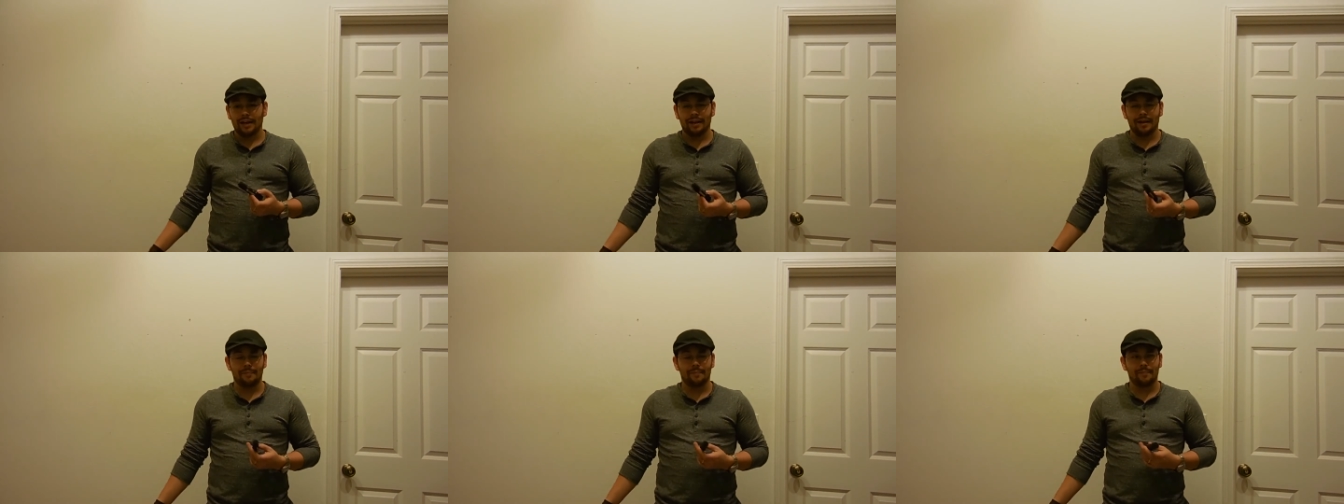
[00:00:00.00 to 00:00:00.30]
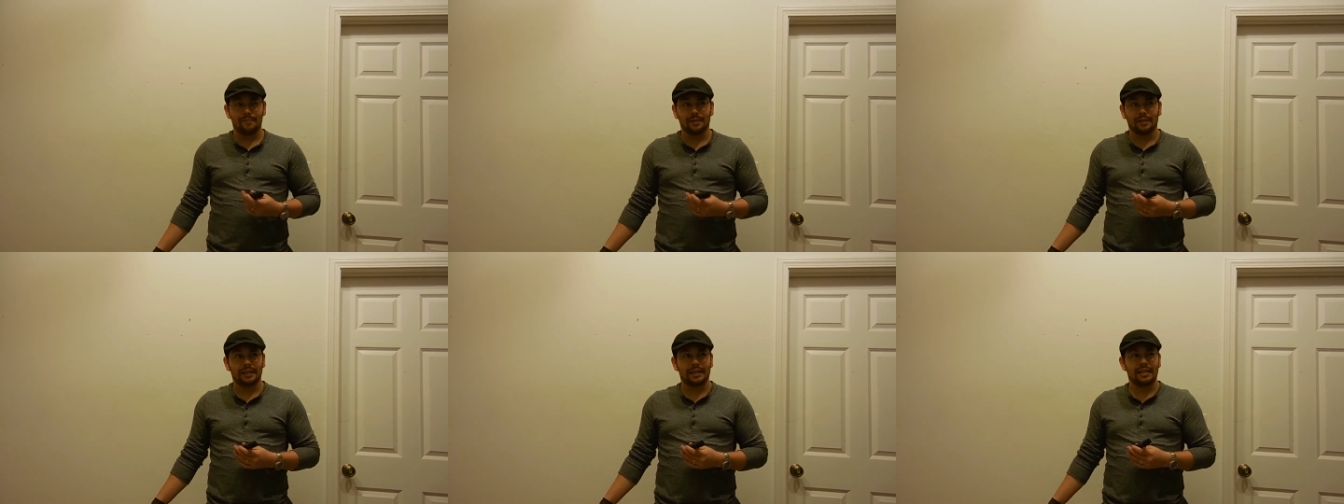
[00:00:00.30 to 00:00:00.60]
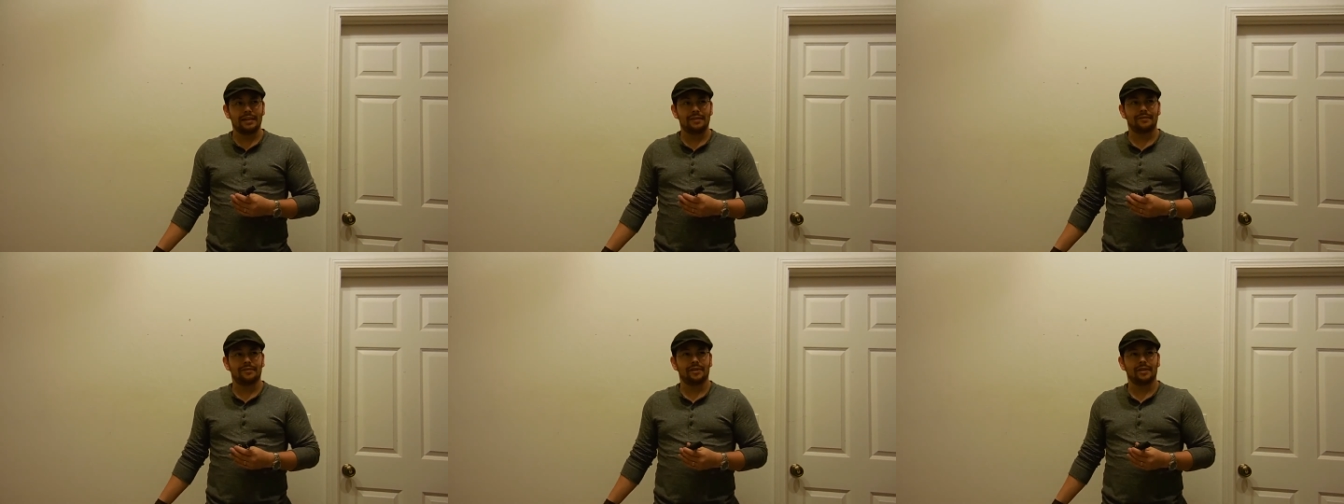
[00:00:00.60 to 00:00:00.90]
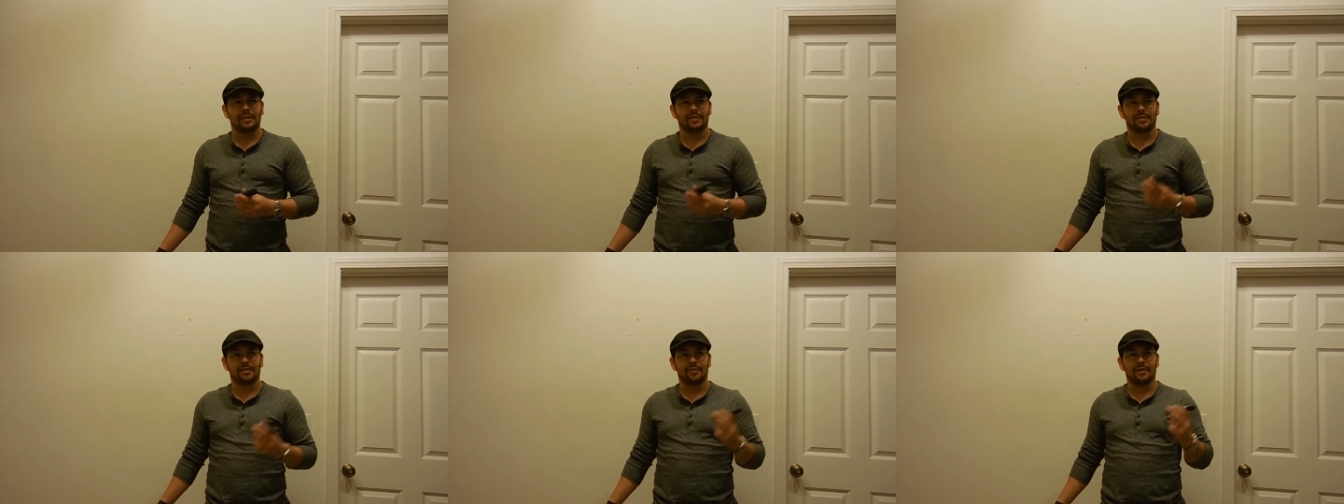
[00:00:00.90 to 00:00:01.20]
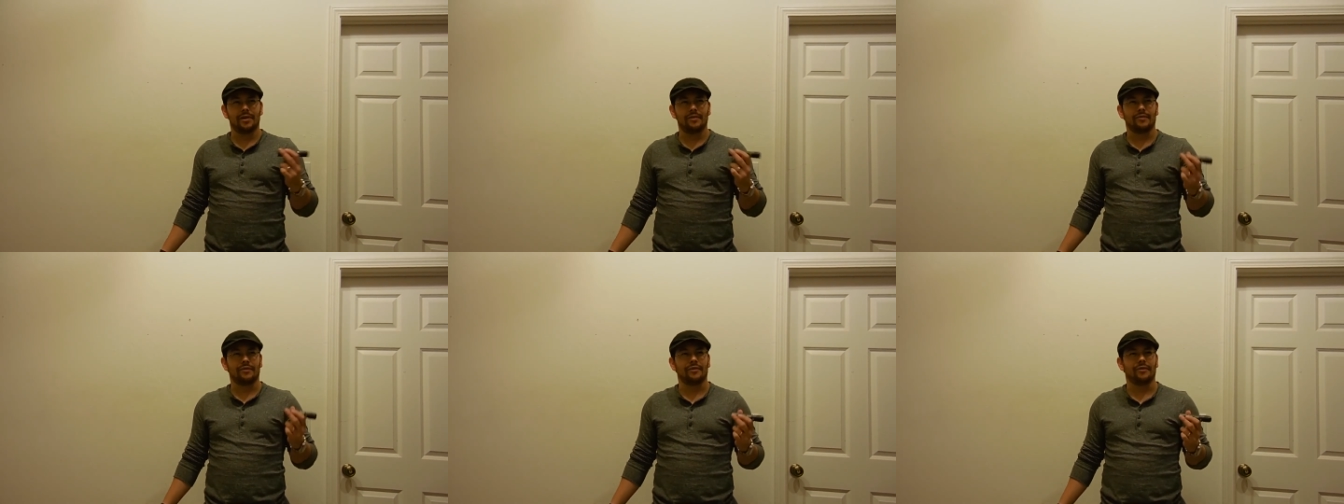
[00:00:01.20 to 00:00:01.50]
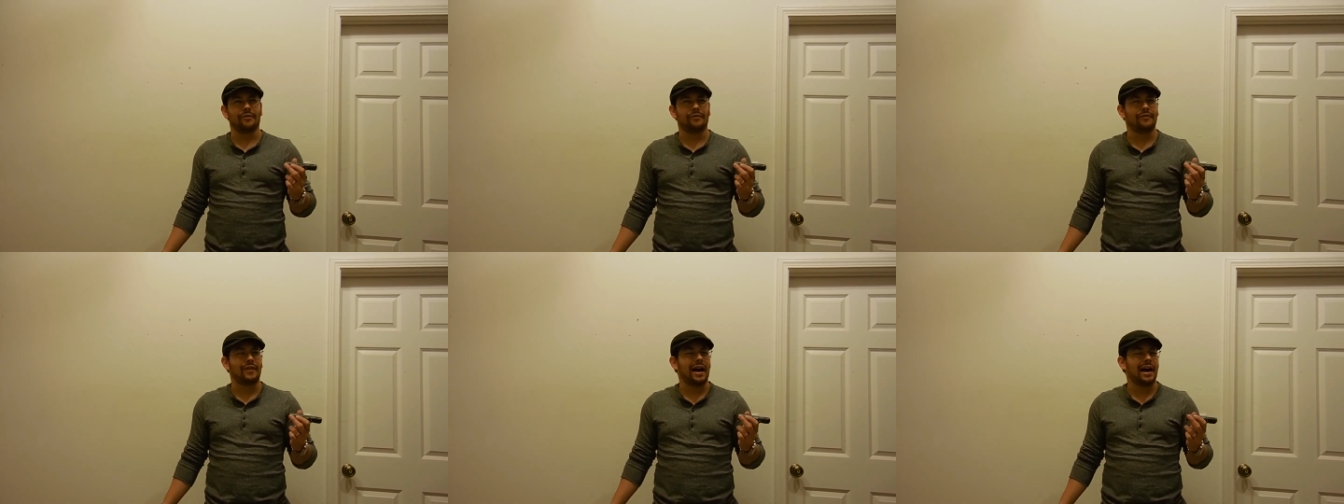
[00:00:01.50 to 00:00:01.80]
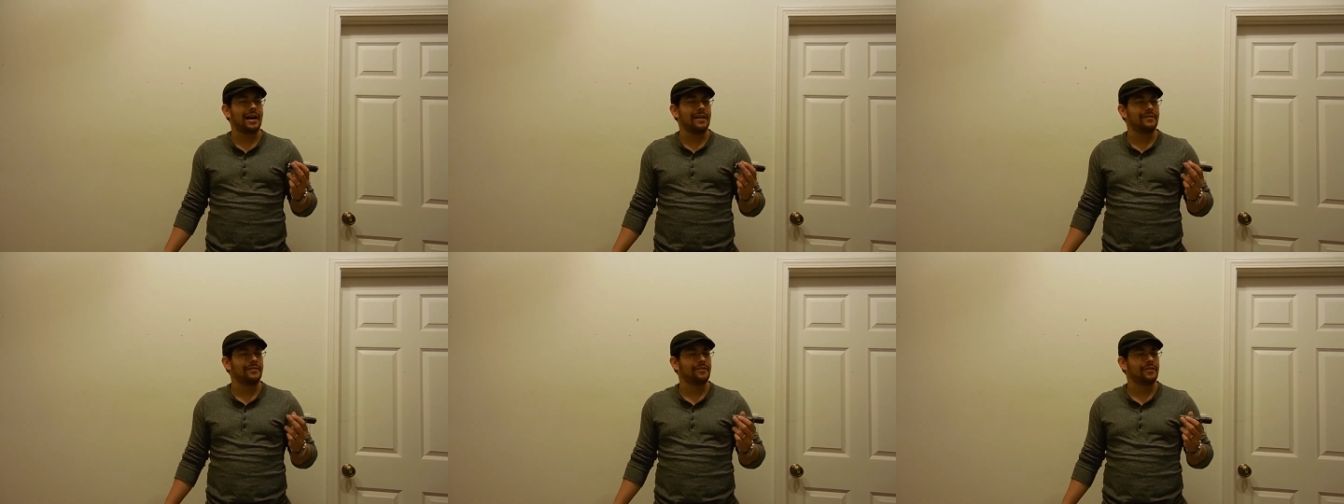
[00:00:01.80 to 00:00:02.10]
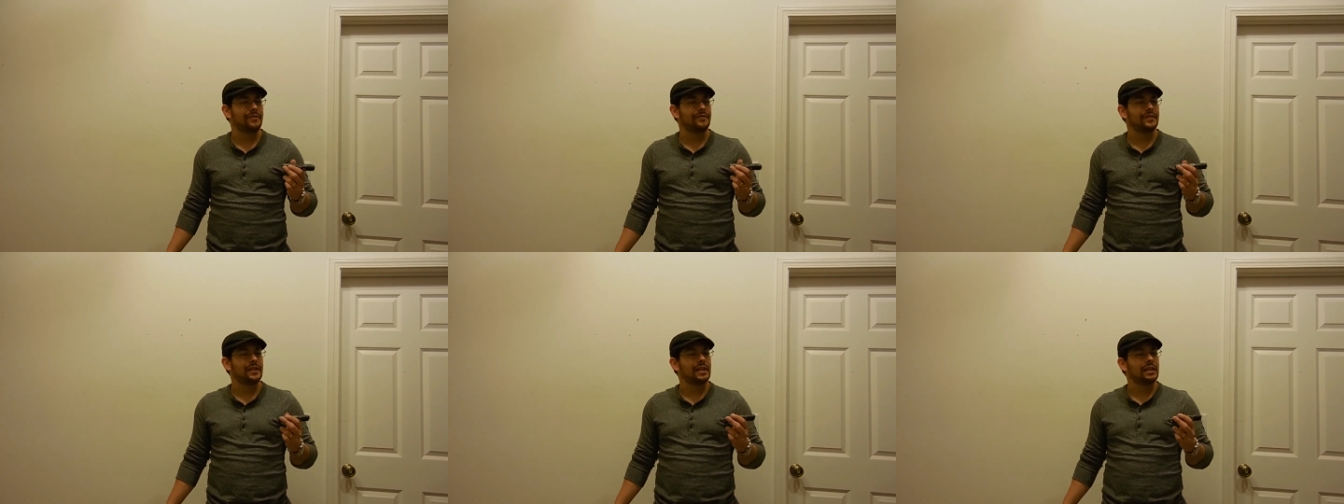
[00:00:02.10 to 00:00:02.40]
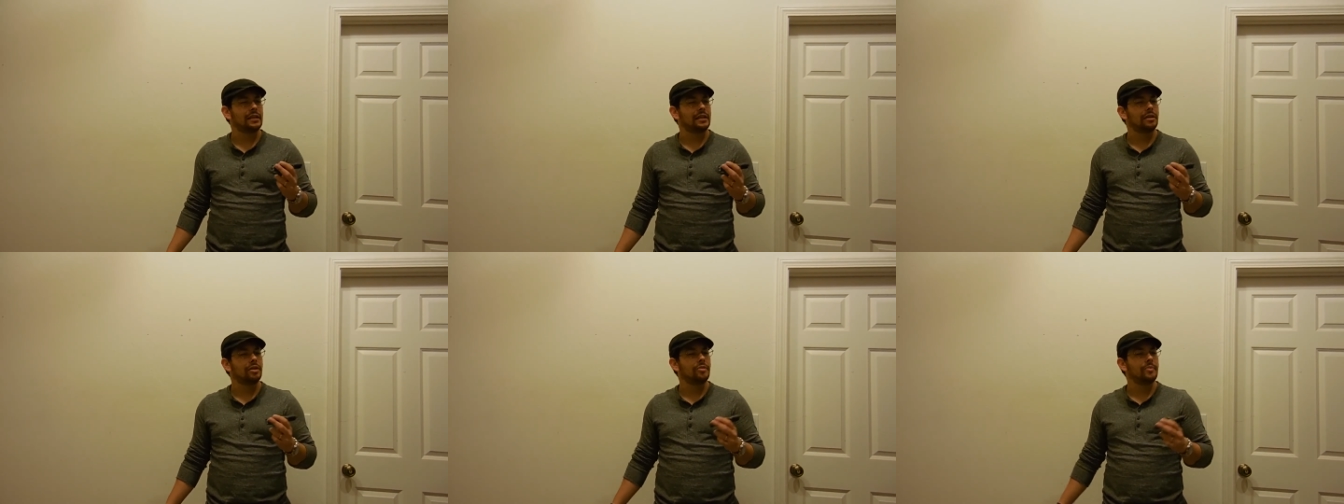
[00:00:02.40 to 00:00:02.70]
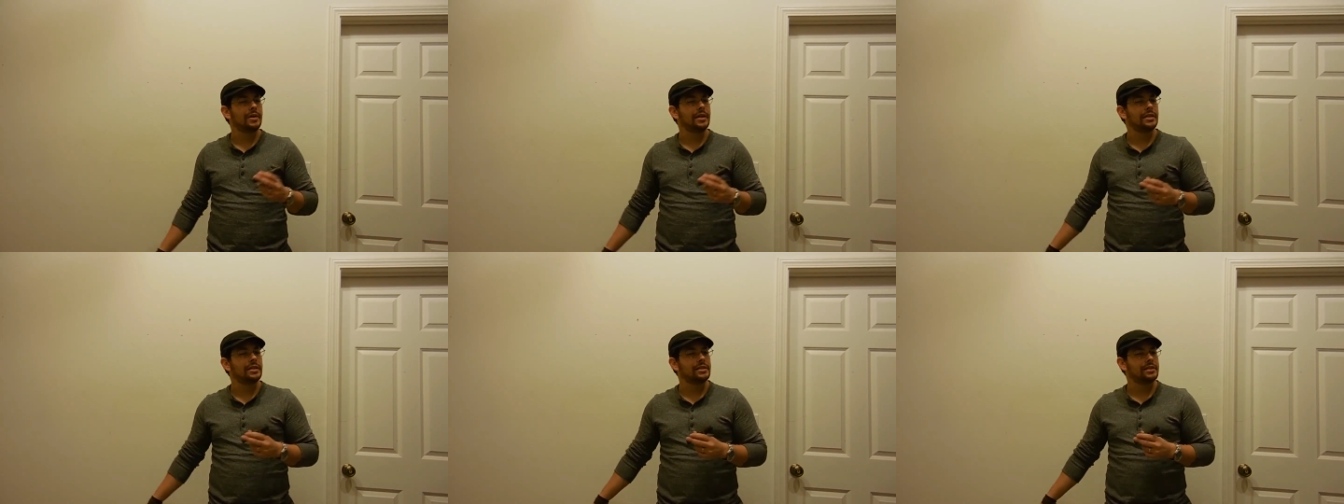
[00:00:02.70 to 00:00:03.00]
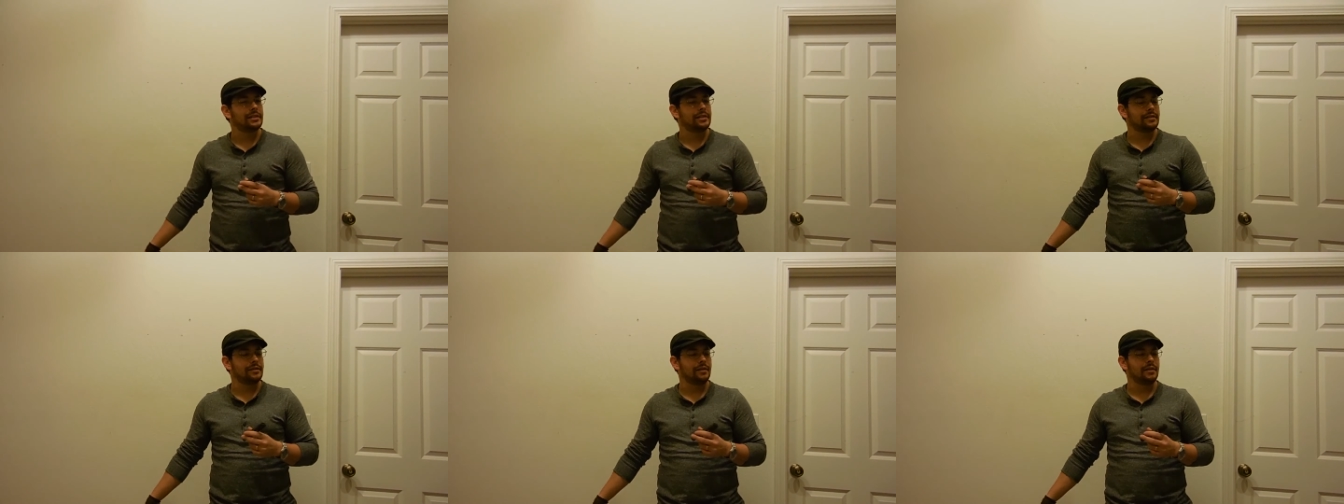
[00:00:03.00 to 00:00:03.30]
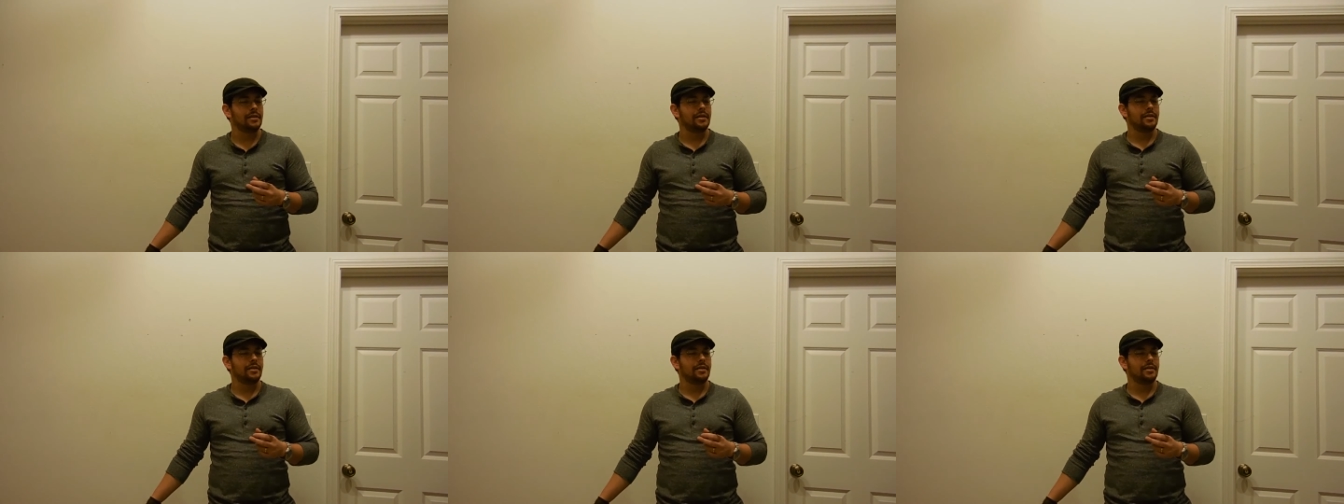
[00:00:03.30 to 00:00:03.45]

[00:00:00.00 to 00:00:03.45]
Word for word: I believe it's rated for 550 lumens, and